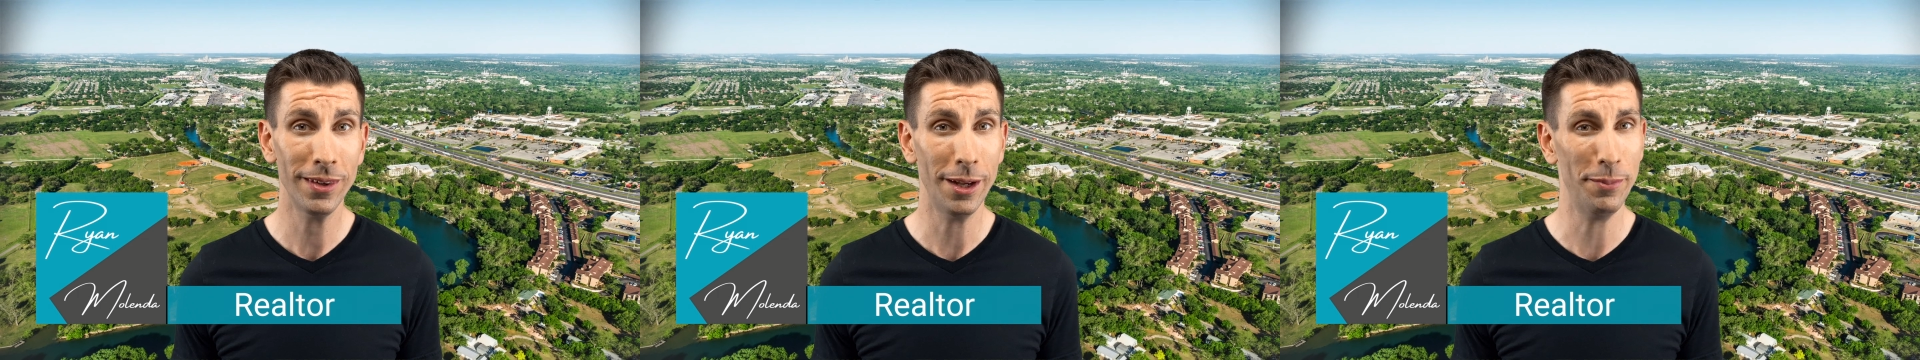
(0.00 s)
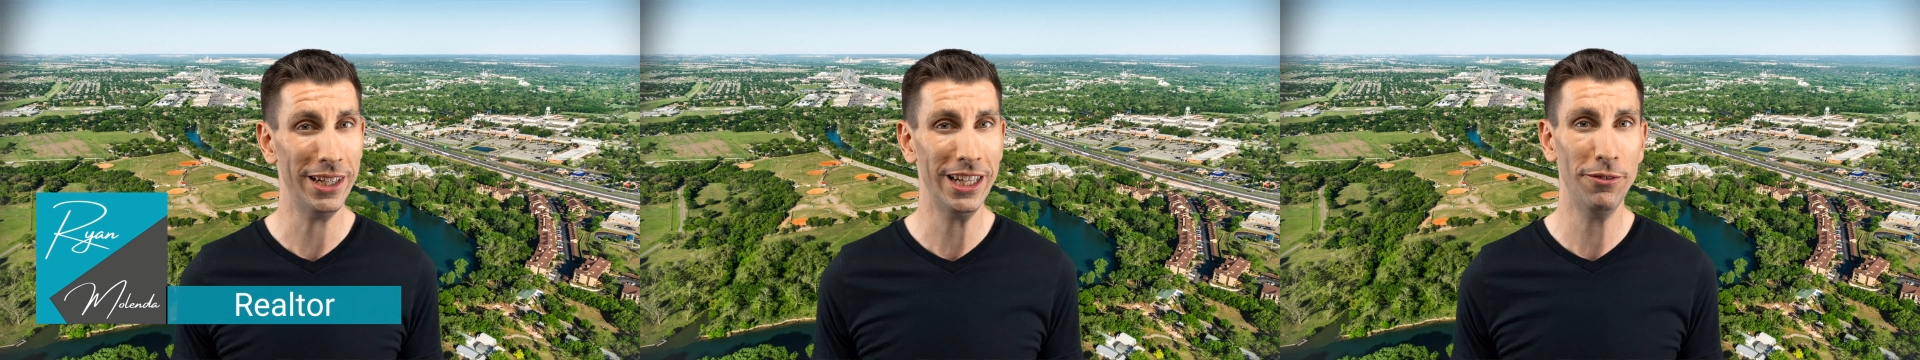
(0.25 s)
I'm
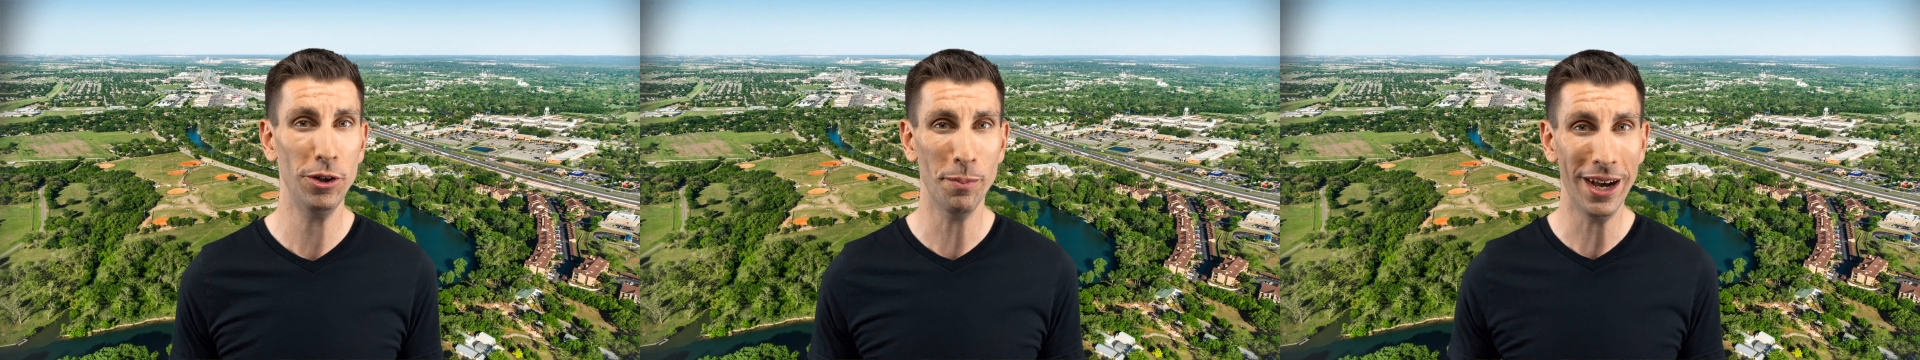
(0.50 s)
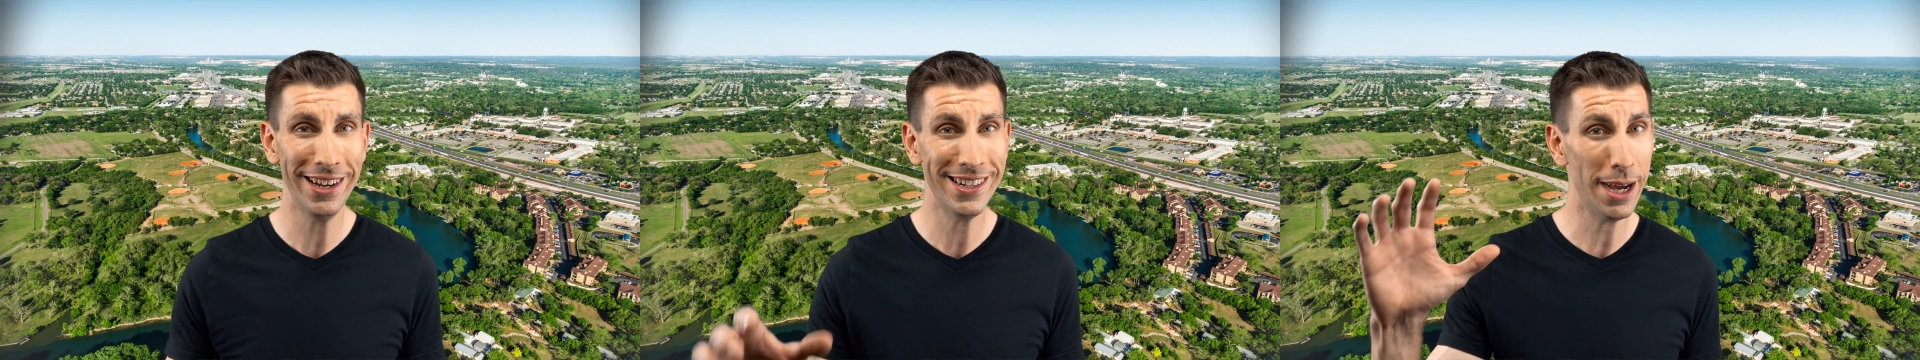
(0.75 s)
going to give you
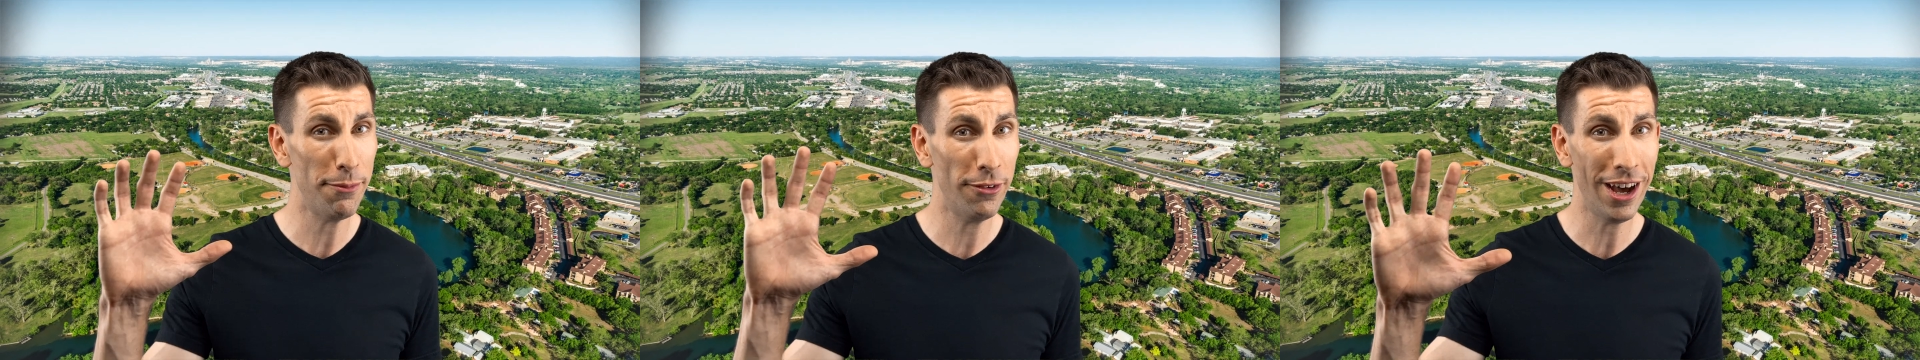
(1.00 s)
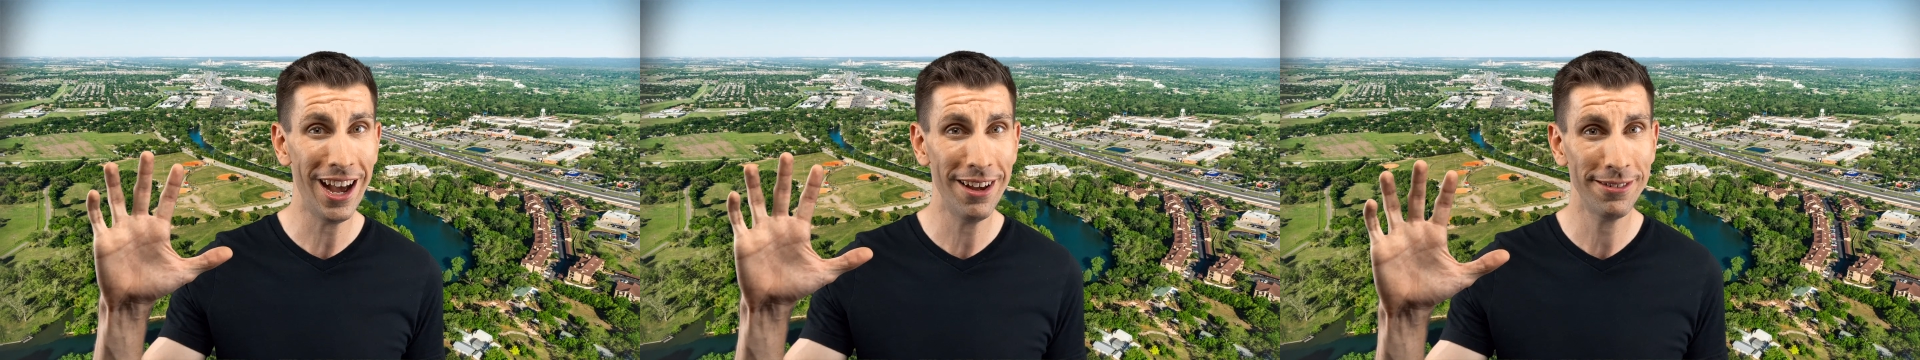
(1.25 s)
my top
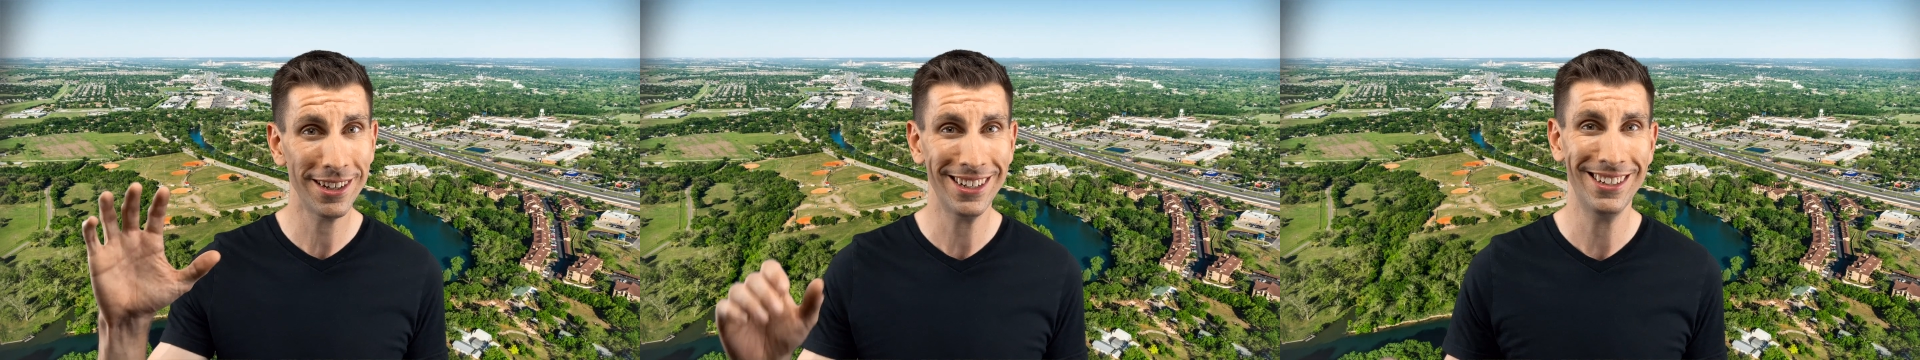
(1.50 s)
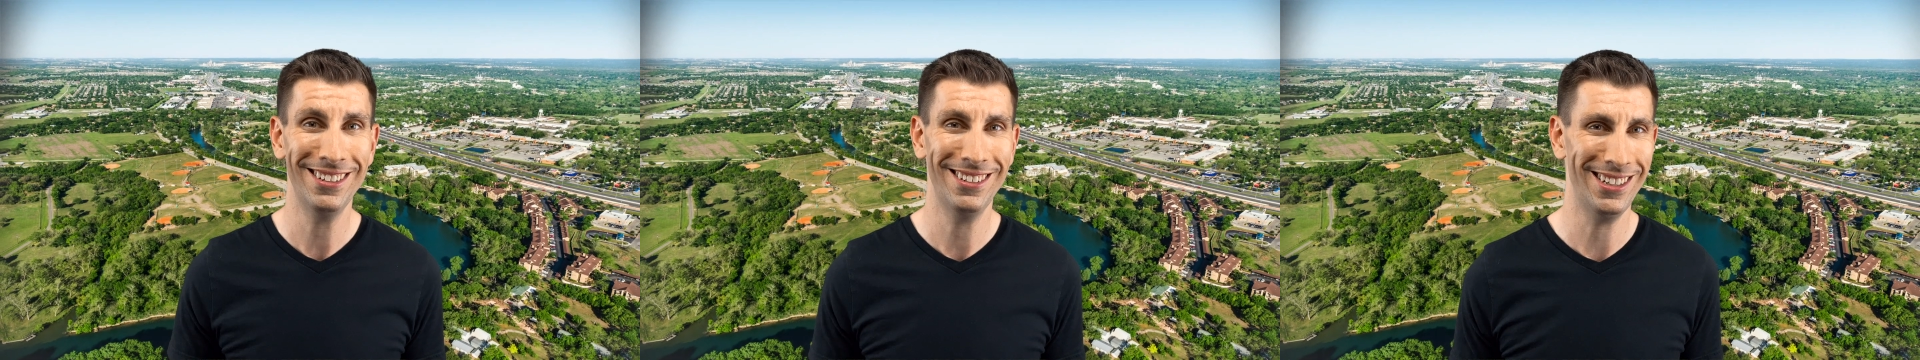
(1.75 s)
five
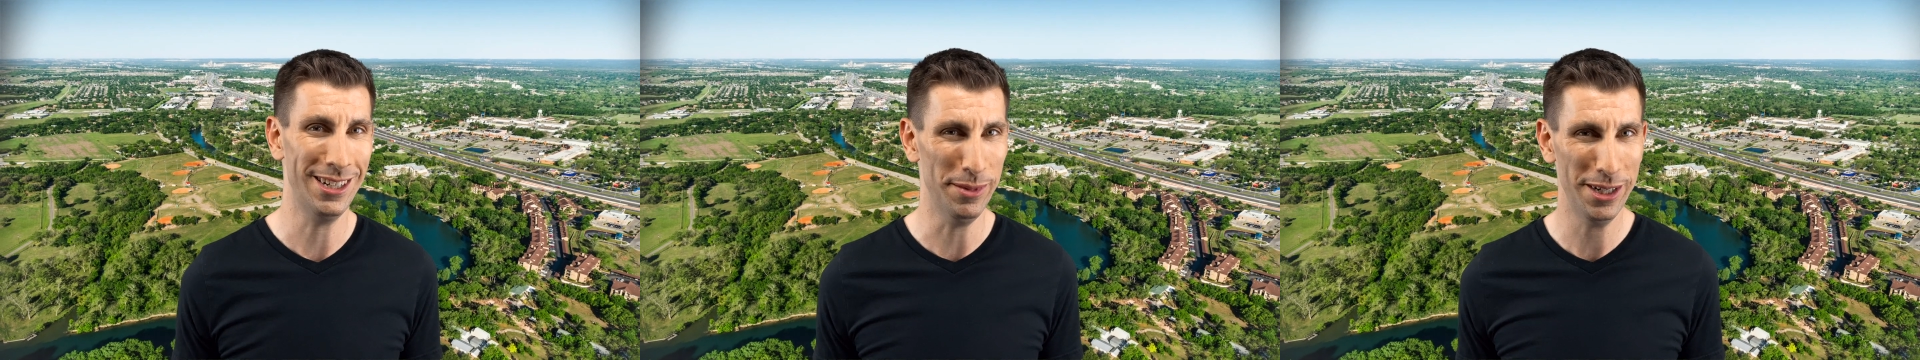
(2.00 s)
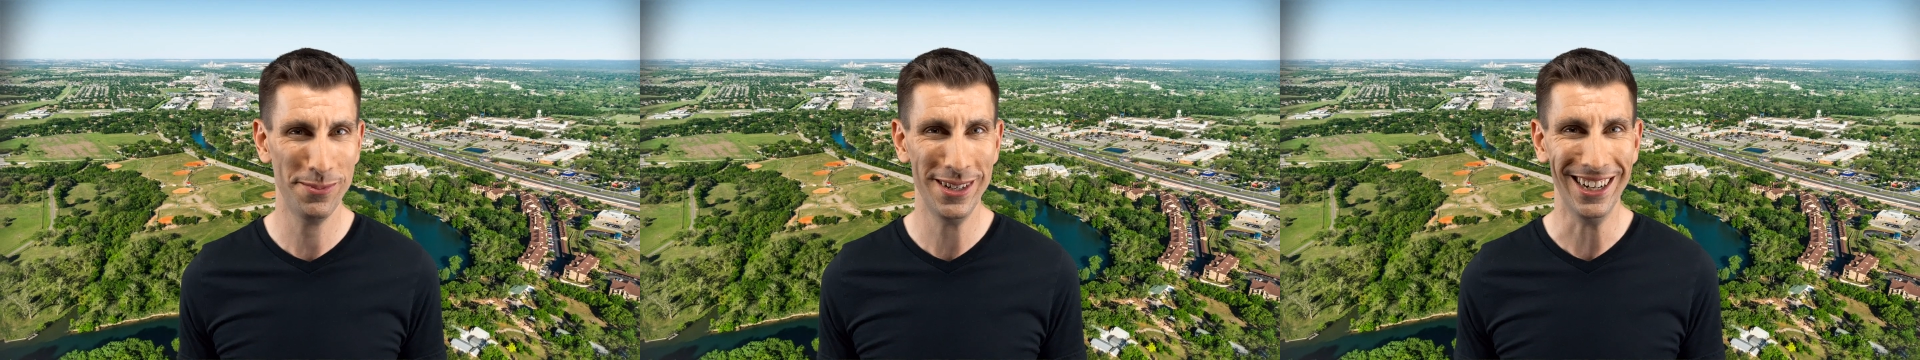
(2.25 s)
coming
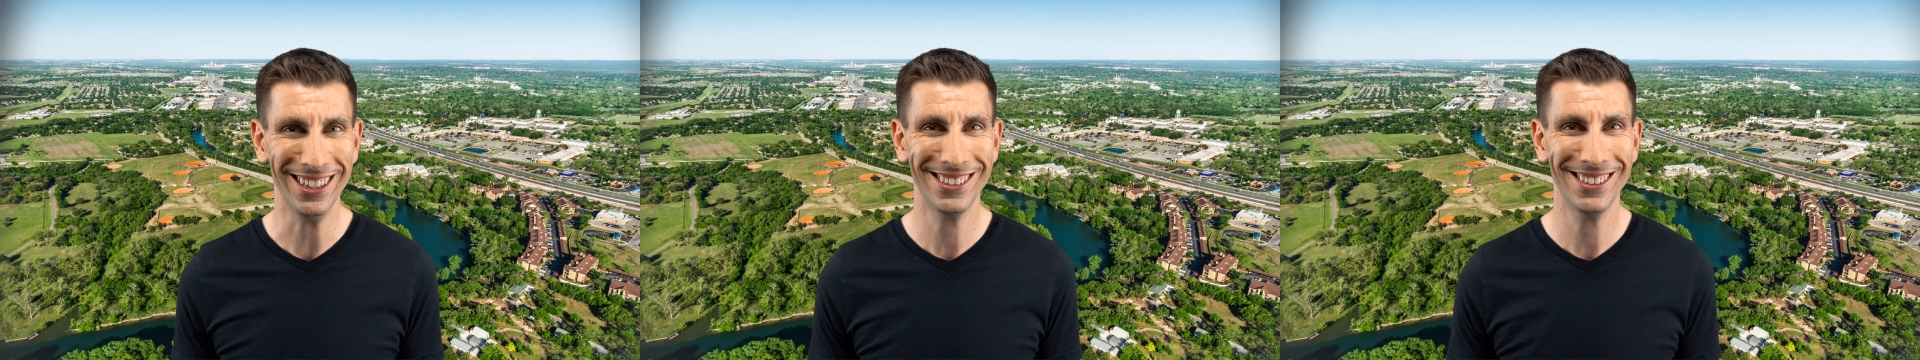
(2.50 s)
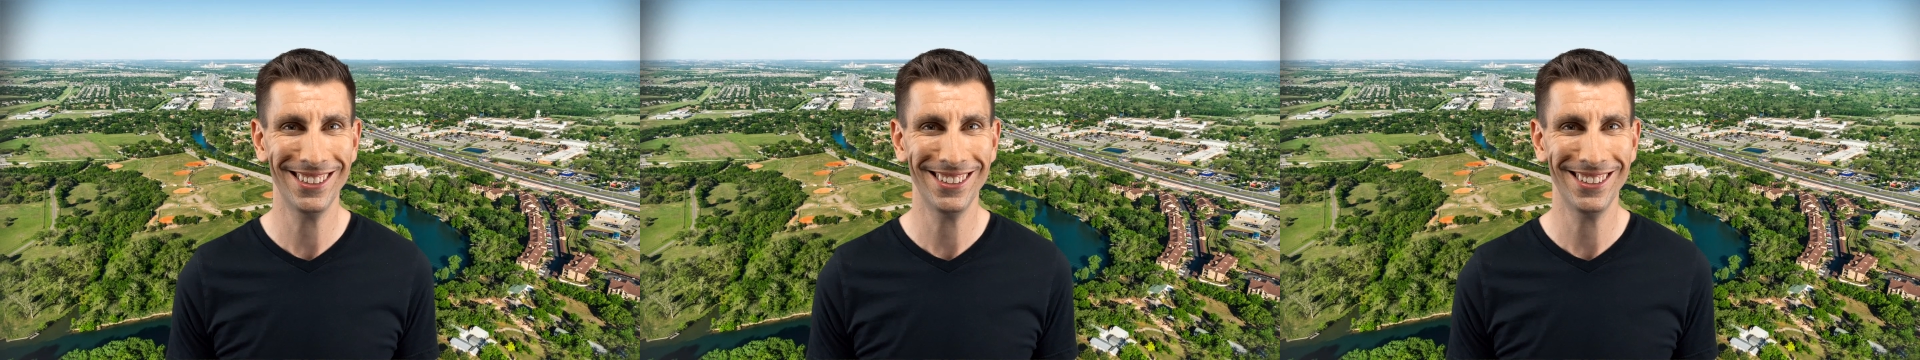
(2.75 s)
up next.